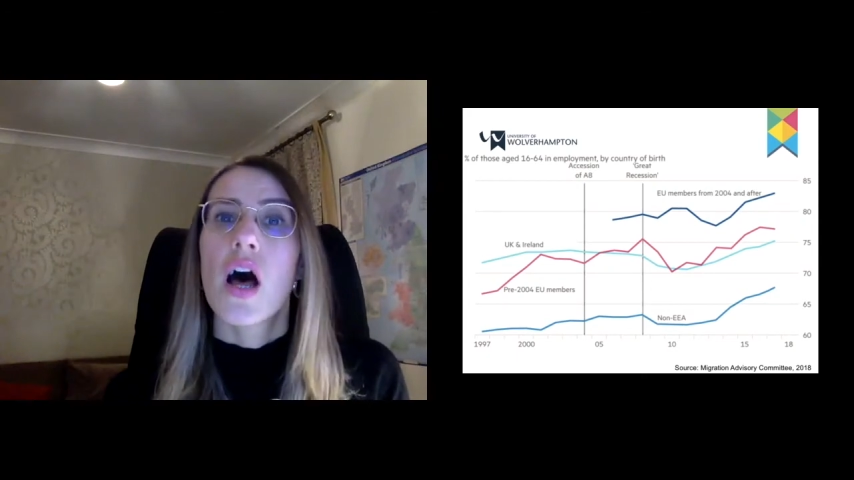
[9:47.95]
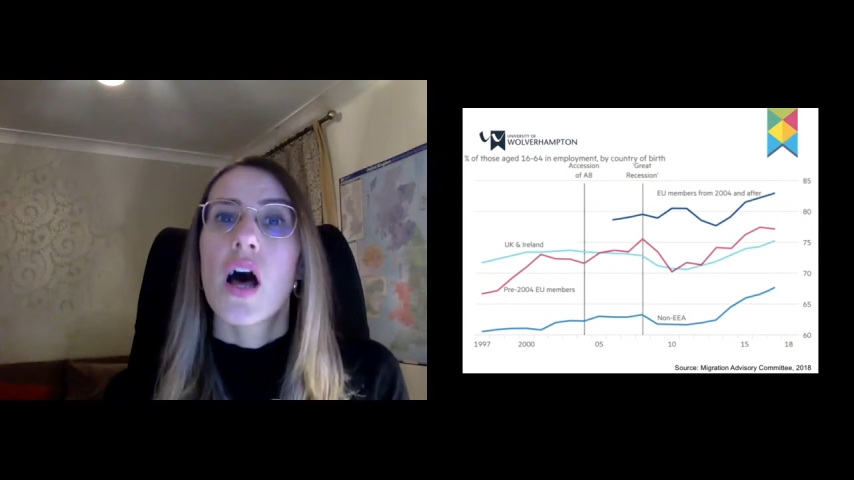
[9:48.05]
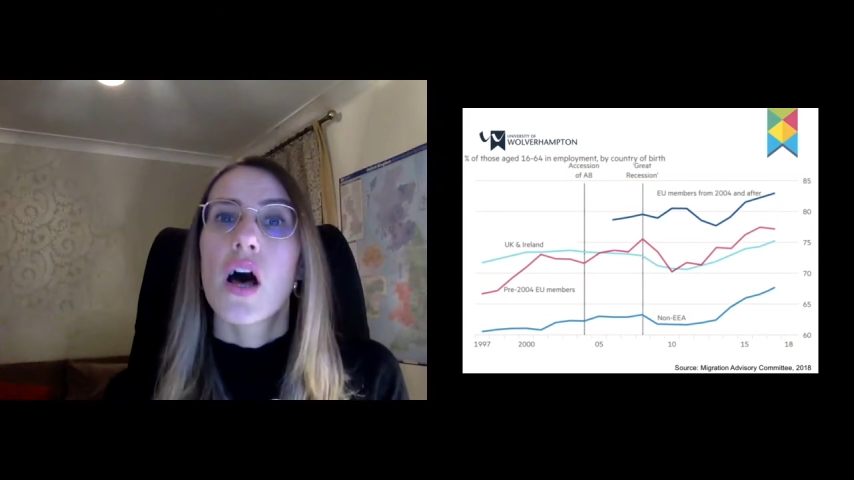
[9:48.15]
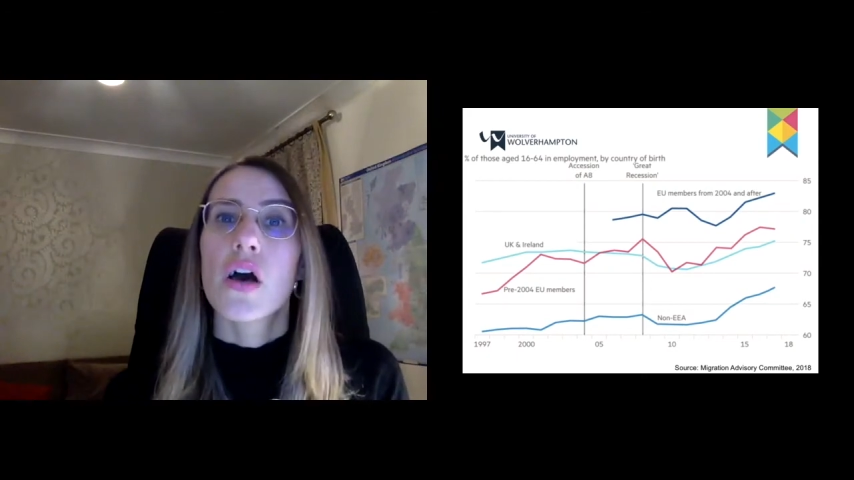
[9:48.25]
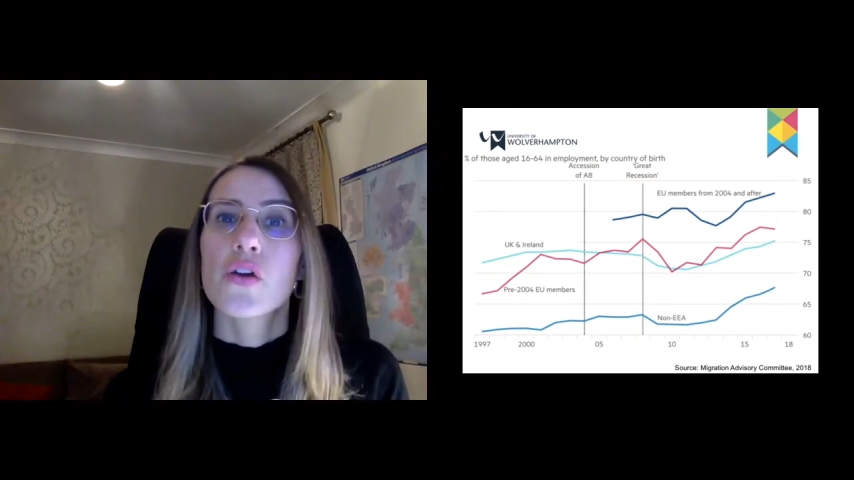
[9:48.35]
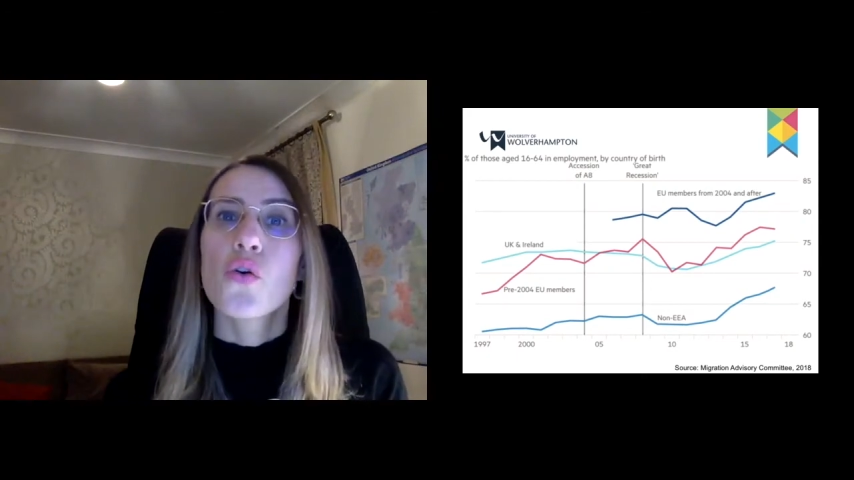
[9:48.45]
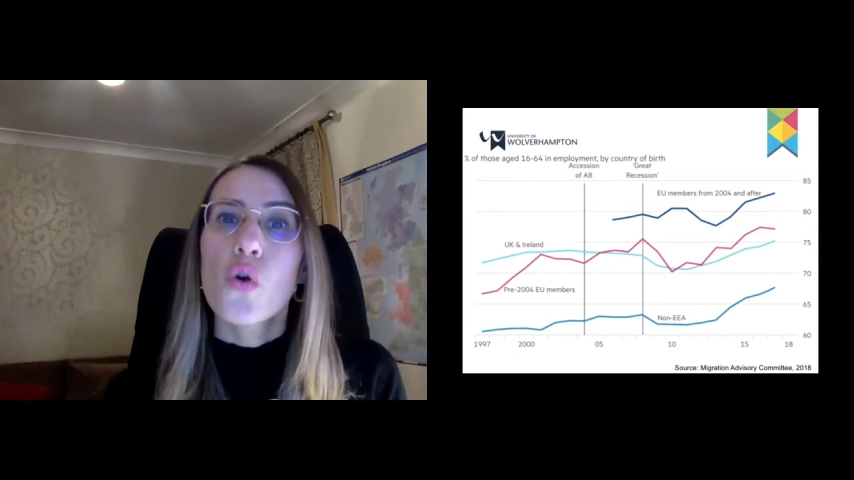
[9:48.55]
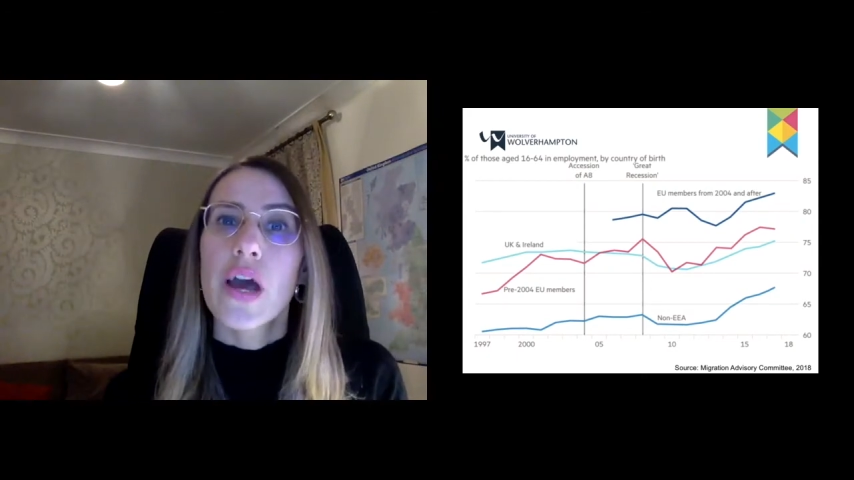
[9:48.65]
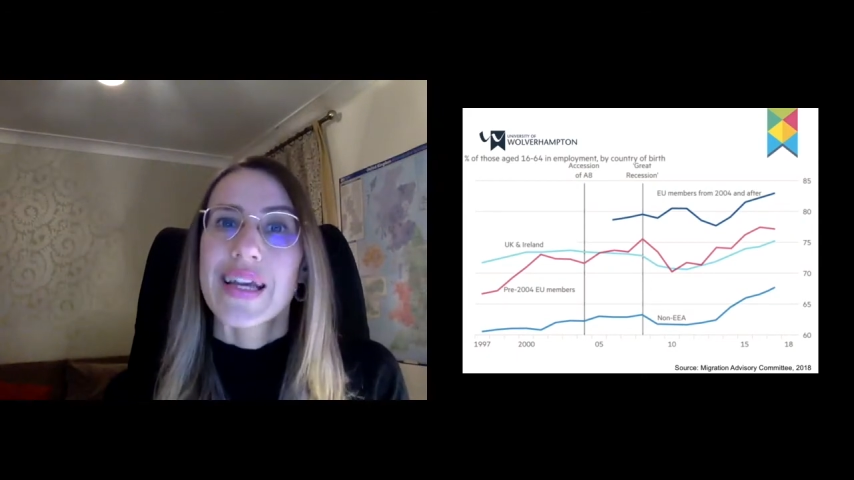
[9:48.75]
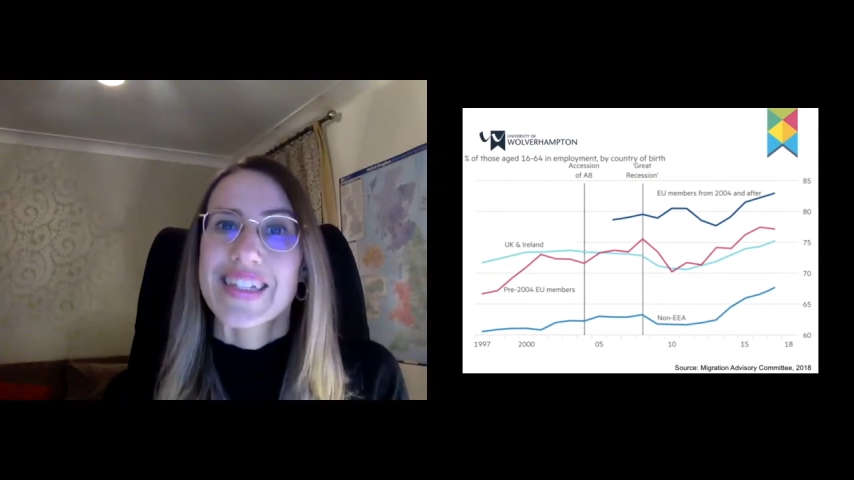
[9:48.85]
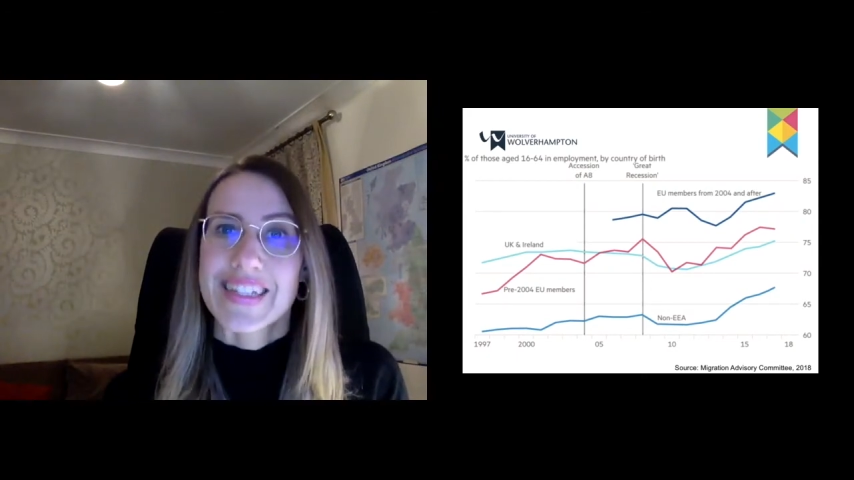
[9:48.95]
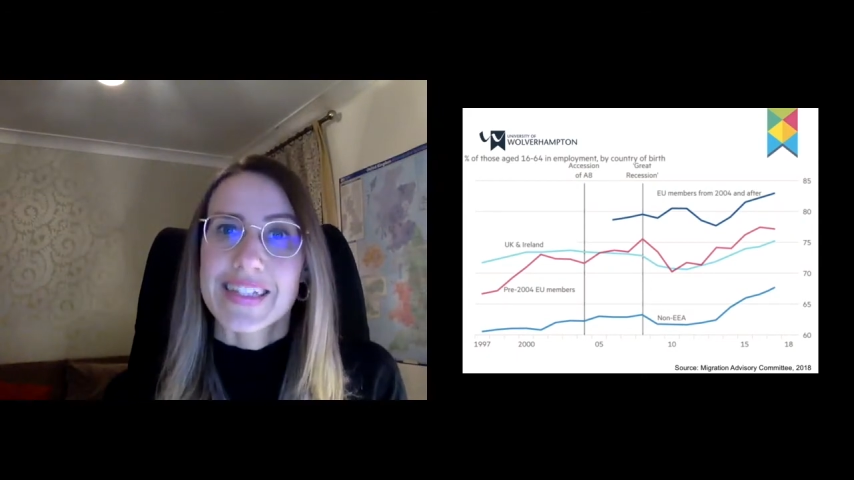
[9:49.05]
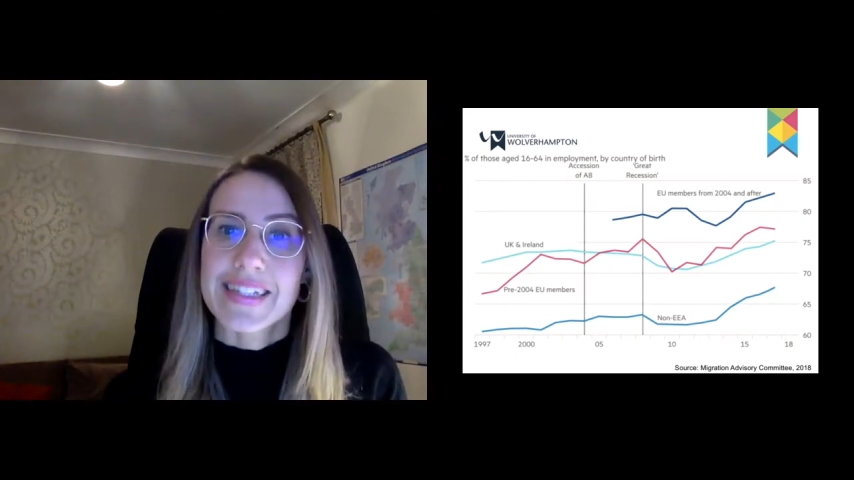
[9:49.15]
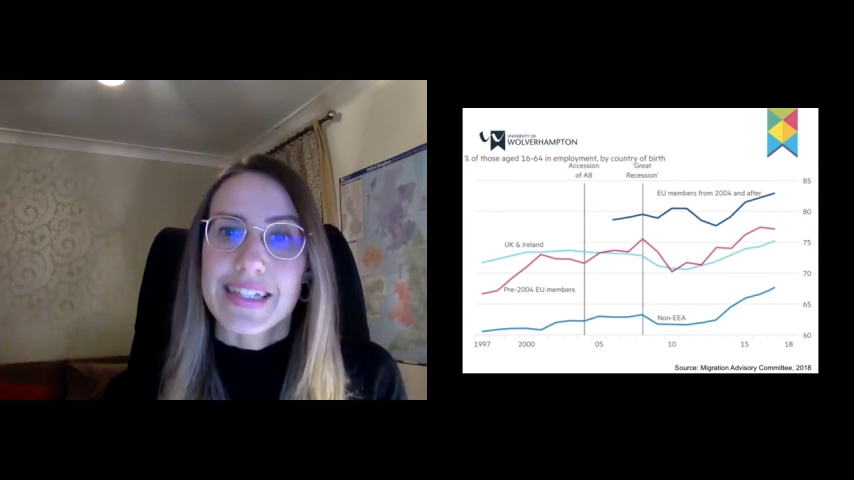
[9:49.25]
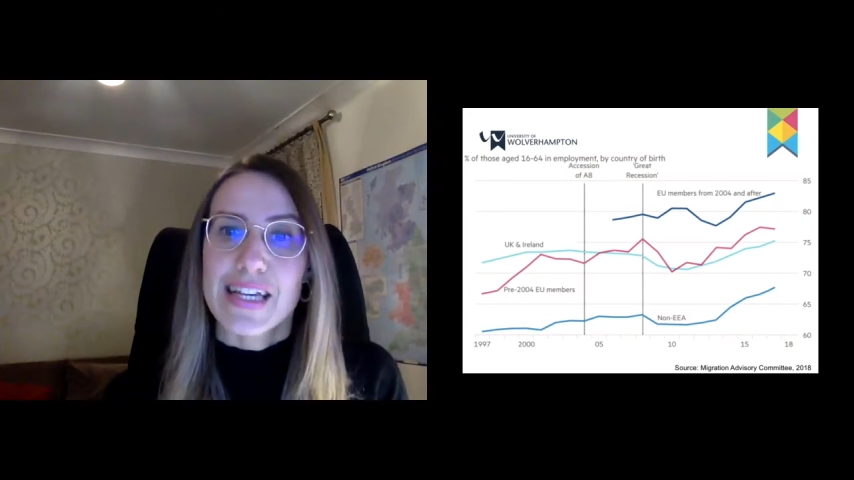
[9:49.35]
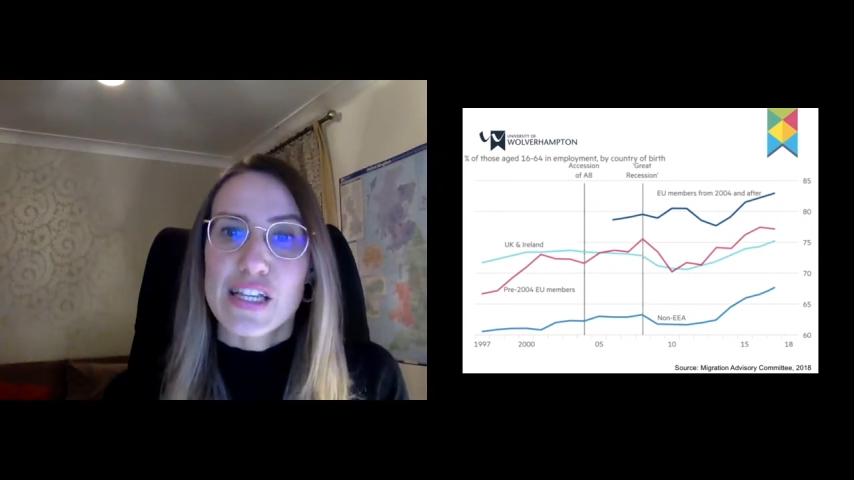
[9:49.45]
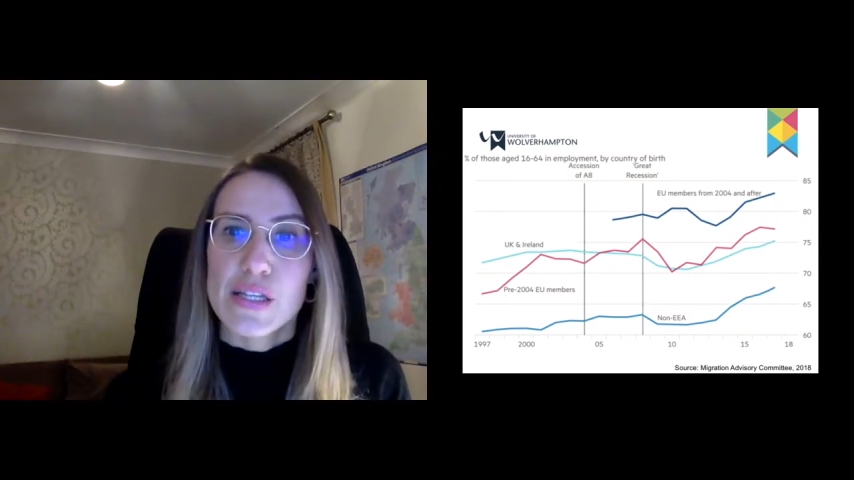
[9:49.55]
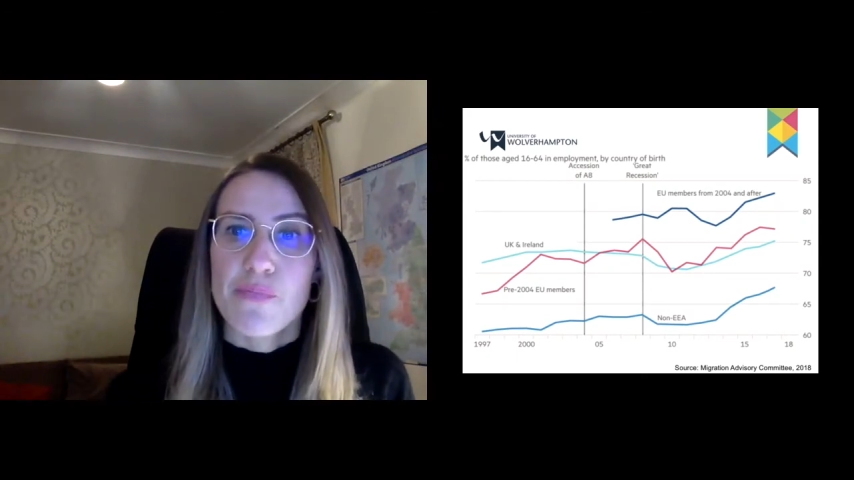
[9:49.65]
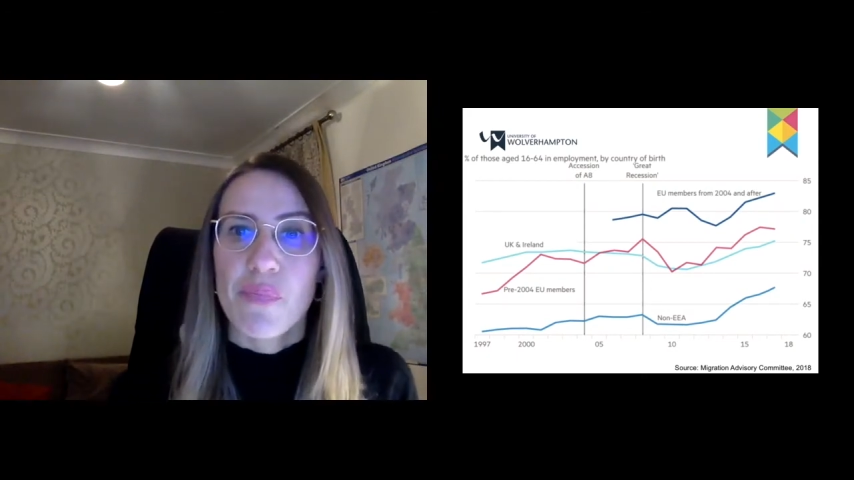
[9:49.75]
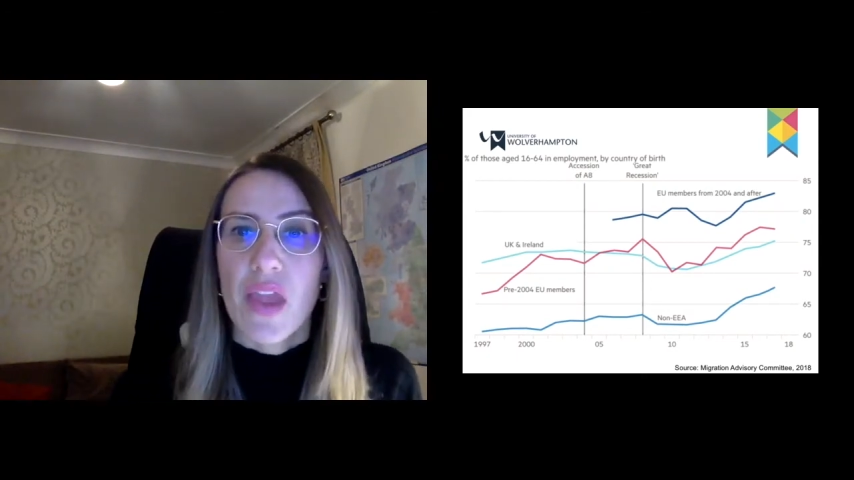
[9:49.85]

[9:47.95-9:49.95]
UK citizens.